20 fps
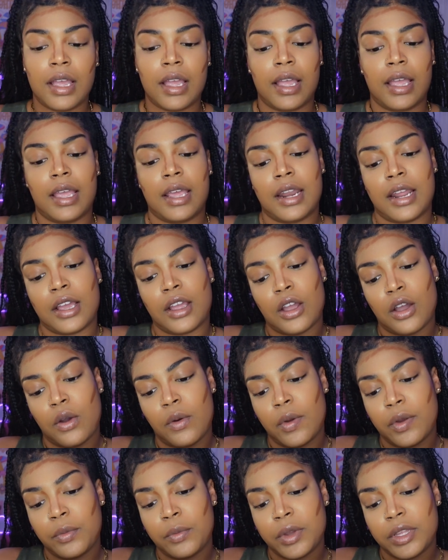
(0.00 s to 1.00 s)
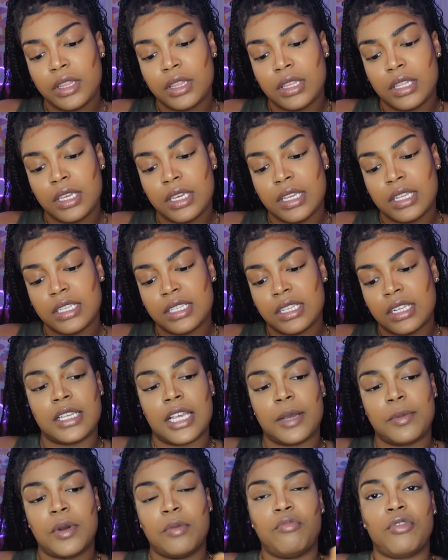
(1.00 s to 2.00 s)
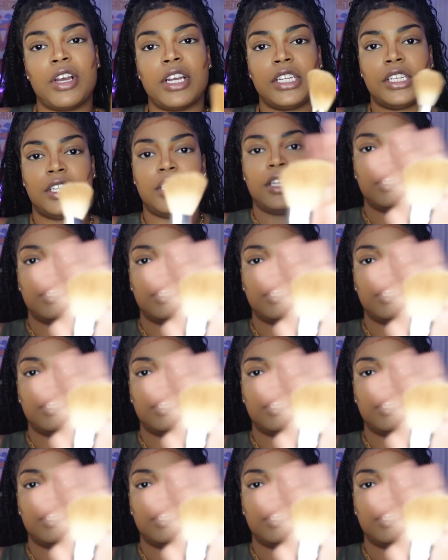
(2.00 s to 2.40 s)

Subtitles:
And I go in with this Sigma brush, and